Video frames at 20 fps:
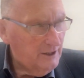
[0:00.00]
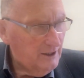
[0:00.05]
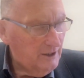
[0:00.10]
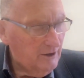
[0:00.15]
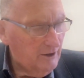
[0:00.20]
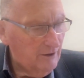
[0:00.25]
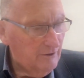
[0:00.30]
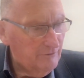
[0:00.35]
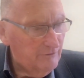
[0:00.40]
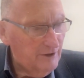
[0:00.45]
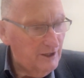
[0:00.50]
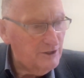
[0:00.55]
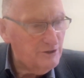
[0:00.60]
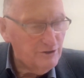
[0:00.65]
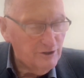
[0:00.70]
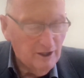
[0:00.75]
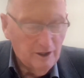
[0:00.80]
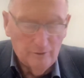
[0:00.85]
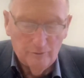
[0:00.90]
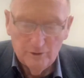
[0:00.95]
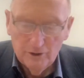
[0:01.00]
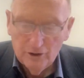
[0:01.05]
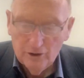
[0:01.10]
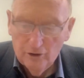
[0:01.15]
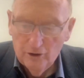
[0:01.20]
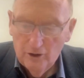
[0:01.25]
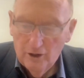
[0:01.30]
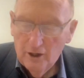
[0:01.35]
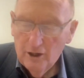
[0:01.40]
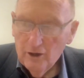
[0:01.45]
of Israel was
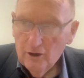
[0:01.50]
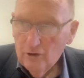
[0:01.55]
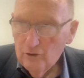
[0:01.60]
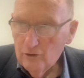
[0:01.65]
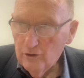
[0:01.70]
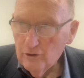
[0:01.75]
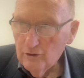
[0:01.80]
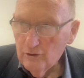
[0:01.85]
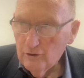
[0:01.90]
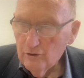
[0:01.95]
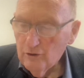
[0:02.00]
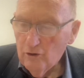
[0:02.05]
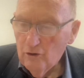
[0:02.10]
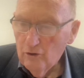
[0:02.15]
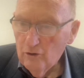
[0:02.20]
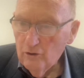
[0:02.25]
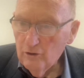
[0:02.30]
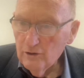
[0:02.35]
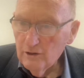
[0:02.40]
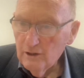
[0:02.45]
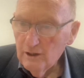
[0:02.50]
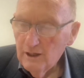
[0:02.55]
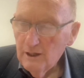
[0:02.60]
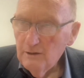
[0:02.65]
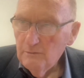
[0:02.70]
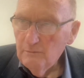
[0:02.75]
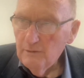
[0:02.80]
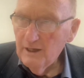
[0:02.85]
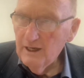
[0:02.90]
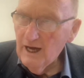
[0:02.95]
called
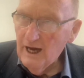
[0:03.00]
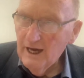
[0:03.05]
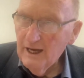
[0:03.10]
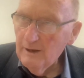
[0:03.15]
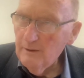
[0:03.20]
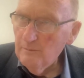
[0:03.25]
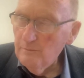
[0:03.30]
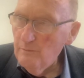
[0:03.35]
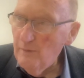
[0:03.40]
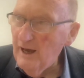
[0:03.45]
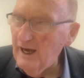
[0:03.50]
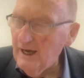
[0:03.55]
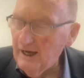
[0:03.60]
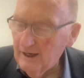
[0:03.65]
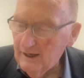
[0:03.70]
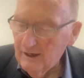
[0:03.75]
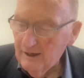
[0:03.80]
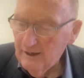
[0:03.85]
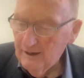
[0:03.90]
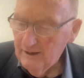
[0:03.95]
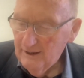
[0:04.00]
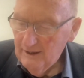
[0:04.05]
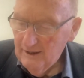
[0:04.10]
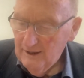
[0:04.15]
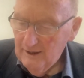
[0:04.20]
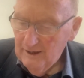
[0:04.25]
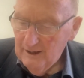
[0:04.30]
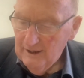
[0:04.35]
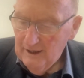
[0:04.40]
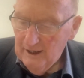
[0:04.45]
Menachem Begin.
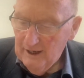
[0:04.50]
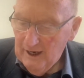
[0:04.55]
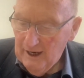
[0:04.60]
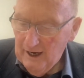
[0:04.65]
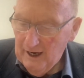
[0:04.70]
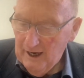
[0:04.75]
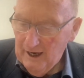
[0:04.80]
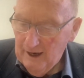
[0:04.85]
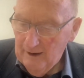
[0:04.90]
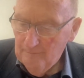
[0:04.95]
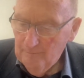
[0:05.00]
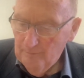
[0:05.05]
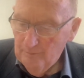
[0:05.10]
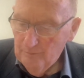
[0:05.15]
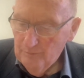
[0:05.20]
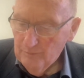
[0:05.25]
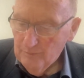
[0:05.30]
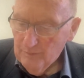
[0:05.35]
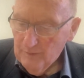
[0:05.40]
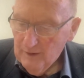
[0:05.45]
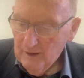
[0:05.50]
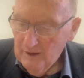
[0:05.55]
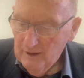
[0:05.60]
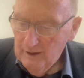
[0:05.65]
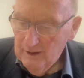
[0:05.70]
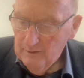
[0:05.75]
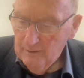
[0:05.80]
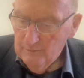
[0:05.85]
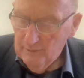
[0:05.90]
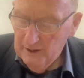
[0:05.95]

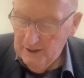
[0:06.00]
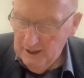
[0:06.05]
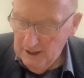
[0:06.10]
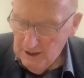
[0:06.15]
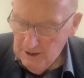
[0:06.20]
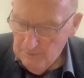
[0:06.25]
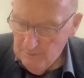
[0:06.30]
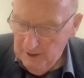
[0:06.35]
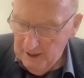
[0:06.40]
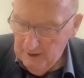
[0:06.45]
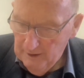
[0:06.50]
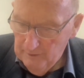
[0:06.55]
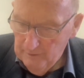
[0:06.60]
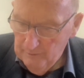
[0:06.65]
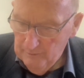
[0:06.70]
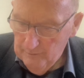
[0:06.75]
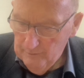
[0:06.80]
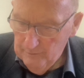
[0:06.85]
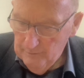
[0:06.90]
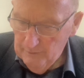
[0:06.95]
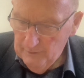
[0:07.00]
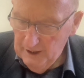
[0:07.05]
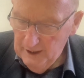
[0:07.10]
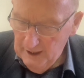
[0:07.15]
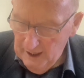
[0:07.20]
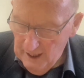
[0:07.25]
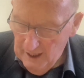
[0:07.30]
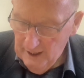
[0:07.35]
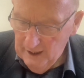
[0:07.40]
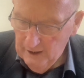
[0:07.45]
But this
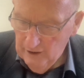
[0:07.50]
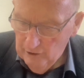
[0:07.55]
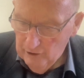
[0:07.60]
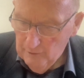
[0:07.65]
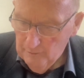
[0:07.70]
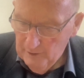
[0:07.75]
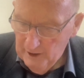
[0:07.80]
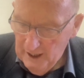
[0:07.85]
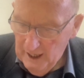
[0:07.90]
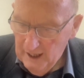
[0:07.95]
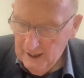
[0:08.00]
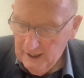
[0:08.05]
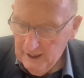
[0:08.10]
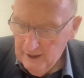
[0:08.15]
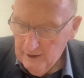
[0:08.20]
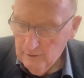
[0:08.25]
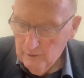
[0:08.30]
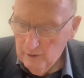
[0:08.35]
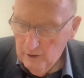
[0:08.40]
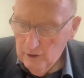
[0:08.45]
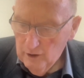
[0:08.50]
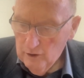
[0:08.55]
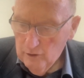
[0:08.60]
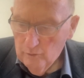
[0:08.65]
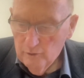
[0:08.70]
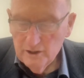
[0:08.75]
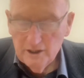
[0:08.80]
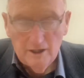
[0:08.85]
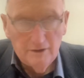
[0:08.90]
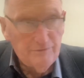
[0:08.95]
Manaen or Menachem
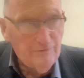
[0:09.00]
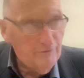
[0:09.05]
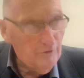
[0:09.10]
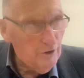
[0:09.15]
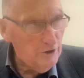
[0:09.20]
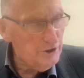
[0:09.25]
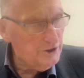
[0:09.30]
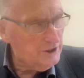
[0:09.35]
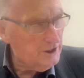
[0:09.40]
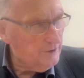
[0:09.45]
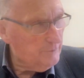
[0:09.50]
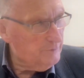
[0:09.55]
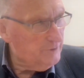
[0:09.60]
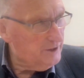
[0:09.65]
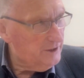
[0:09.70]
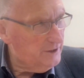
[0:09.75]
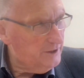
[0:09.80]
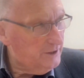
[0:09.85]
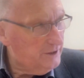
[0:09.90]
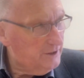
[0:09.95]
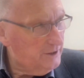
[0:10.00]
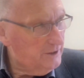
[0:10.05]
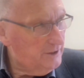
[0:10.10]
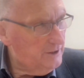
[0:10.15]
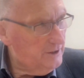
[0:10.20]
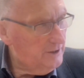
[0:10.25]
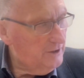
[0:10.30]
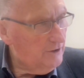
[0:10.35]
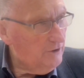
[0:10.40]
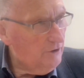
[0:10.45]
was a foster brother
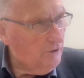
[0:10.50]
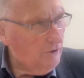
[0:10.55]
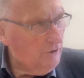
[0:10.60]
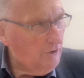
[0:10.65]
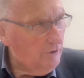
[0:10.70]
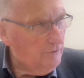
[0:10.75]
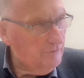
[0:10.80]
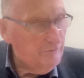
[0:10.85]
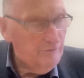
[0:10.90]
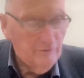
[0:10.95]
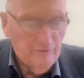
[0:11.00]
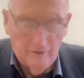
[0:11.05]
of